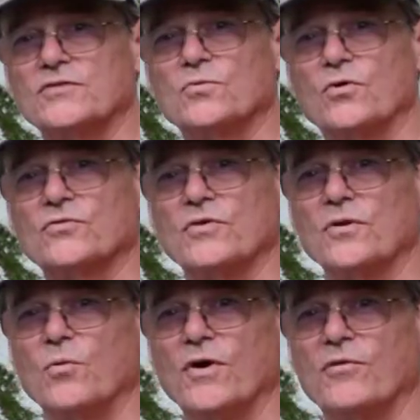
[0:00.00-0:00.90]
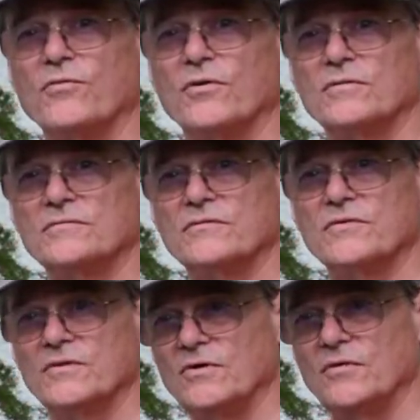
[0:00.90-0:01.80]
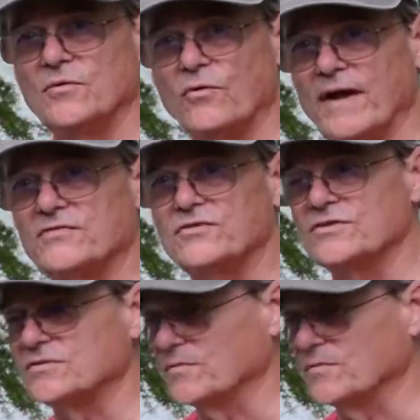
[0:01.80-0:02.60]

works really well for, you know, the raft system